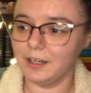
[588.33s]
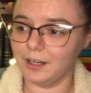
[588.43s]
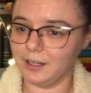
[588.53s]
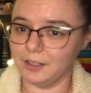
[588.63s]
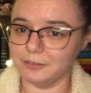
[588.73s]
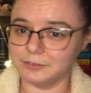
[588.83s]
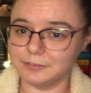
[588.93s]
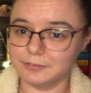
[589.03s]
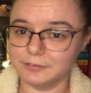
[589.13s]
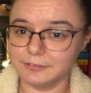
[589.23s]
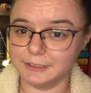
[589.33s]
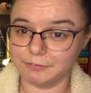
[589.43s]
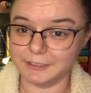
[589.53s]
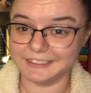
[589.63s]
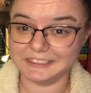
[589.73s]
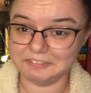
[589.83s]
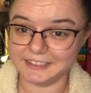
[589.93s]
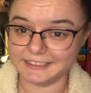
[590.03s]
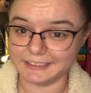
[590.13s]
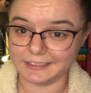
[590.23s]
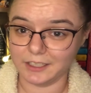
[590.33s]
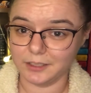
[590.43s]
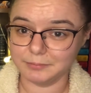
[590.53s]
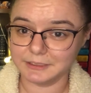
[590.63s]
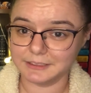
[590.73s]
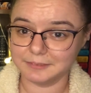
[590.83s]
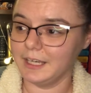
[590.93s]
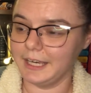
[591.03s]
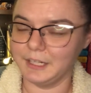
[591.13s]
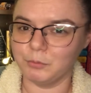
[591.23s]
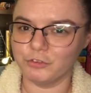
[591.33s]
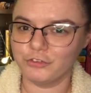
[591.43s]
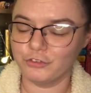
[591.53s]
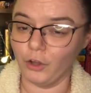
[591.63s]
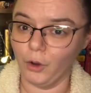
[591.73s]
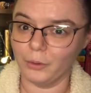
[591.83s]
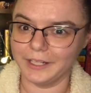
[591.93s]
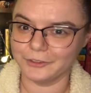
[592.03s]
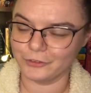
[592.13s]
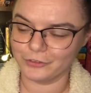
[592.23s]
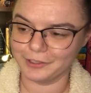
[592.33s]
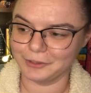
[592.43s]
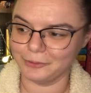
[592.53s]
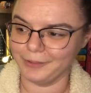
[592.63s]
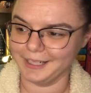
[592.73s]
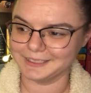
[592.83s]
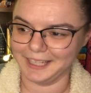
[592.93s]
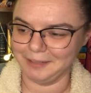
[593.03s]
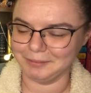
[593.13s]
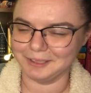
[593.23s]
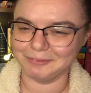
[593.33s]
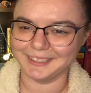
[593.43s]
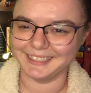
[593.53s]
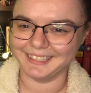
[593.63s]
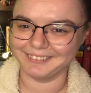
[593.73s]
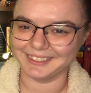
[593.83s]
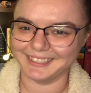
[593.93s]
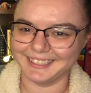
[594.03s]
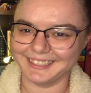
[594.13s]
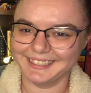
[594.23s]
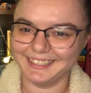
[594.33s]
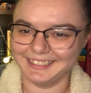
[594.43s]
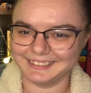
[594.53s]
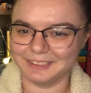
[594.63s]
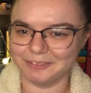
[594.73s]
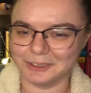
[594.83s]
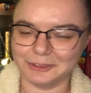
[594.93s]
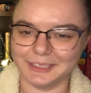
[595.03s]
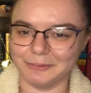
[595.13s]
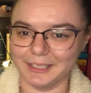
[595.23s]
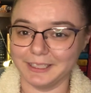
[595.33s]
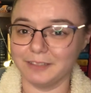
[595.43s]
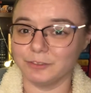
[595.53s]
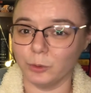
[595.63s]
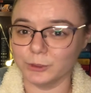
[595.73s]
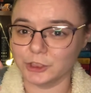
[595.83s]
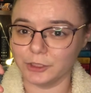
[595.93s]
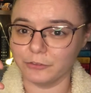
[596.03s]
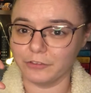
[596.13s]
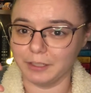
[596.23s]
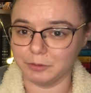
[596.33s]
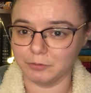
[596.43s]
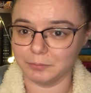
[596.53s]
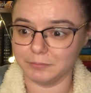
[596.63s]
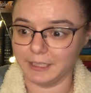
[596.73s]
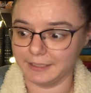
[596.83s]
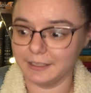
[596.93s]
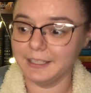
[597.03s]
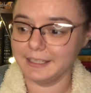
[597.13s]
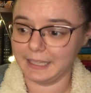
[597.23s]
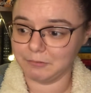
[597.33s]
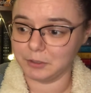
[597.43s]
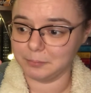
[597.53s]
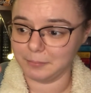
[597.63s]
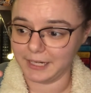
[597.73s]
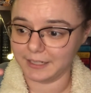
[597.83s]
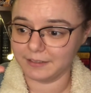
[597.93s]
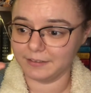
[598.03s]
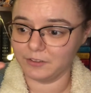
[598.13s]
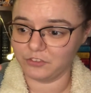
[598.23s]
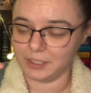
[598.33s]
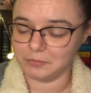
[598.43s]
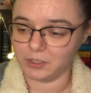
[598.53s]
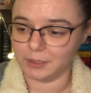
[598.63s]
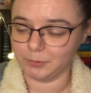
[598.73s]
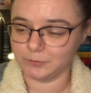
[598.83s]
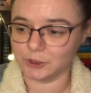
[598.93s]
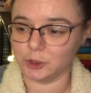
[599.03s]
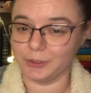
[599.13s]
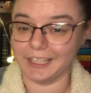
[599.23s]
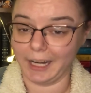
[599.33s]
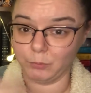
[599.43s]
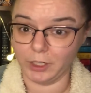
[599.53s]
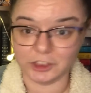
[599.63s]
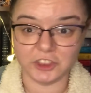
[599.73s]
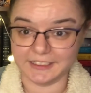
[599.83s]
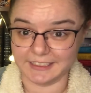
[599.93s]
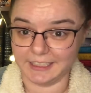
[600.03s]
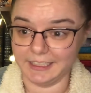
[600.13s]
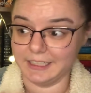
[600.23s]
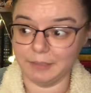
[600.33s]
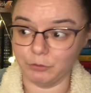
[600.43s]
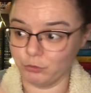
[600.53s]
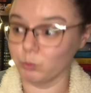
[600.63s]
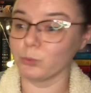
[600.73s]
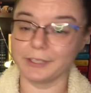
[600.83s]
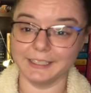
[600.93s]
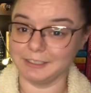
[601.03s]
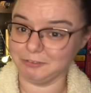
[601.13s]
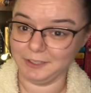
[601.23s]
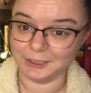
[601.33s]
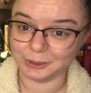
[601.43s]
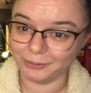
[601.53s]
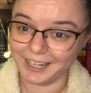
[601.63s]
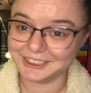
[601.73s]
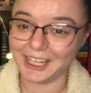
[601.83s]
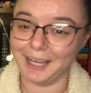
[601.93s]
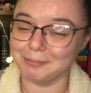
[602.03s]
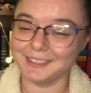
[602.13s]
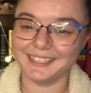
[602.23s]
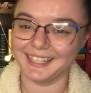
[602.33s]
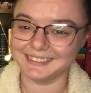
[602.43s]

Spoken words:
of different TV sitcoms. And it was so interesting to watch happen when they were like, as the further they went of old shows that would like, they would make the same setup of a show that I watched as a kid. And it was really fun to watch happen as